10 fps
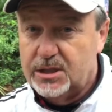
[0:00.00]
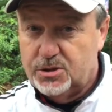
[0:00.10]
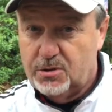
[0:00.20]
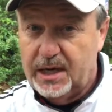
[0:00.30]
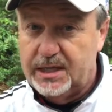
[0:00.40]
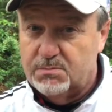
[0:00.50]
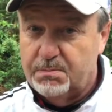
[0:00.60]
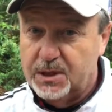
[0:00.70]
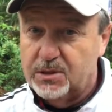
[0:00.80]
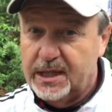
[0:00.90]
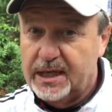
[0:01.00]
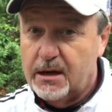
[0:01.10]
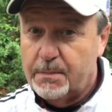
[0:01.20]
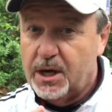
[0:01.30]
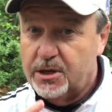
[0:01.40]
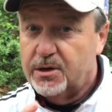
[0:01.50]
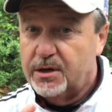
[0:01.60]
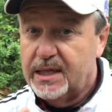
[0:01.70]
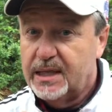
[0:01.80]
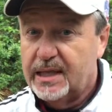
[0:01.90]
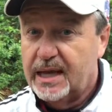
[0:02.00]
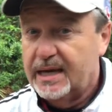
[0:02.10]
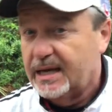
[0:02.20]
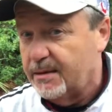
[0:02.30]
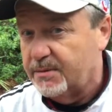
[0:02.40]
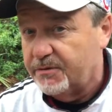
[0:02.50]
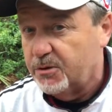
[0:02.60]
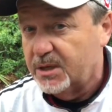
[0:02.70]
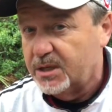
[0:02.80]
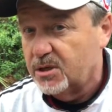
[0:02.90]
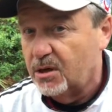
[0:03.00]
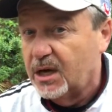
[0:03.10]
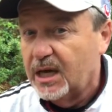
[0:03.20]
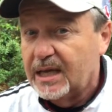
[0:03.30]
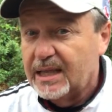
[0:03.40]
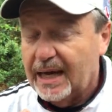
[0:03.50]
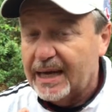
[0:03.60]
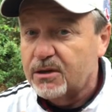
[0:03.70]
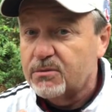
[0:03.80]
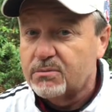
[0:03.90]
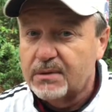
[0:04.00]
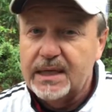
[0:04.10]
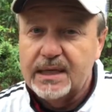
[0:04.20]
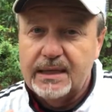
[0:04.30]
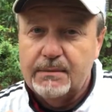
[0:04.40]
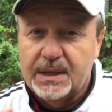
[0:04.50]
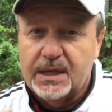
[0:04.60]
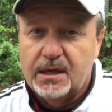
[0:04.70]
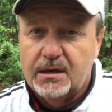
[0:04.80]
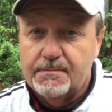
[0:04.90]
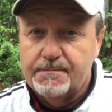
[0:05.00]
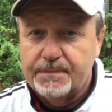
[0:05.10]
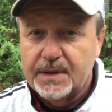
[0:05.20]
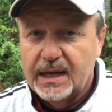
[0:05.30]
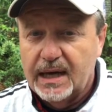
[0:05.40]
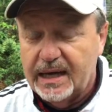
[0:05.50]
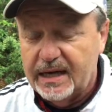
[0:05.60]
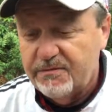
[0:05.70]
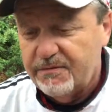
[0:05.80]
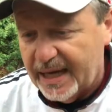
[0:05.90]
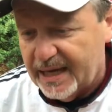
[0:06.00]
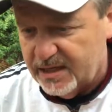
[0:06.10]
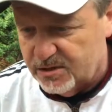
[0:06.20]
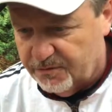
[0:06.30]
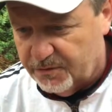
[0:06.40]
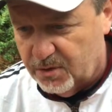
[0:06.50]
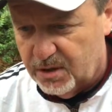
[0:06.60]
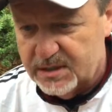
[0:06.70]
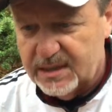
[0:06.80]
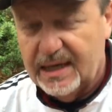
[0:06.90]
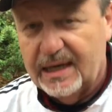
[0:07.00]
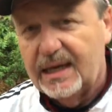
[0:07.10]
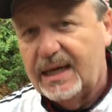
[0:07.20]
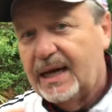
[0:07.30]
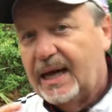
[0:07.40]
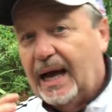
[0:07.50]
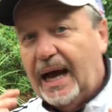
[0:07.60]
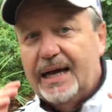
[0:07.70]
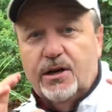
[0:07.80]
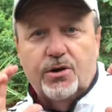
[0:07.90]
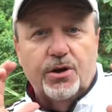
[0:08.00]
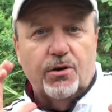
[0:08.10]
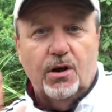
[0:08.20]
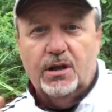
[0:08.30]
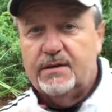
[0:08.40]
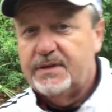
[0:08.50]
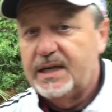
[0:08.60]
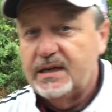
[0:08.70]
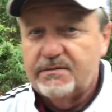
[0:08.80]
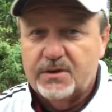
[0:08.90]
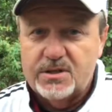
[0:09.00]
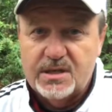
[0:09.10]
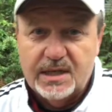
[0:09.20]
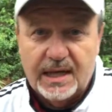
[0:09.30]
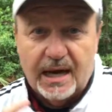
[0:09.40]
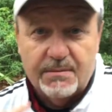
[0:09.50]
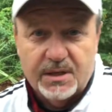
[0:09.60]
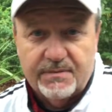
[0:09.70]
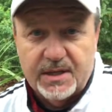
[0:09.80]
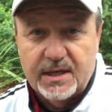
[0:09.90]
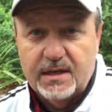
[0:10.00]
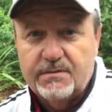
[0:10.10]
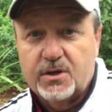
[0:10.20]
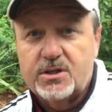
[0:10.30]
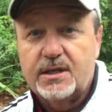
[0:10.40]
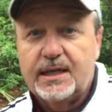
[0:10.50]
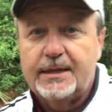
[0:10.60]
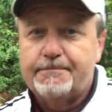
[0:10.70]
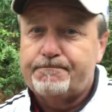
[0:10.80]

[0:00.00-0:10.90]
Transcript: traits building up underneath it that I named a few minutes ago, that can really become an advantage for us. Now, I know you're all living in adversity. I'm living in adversity.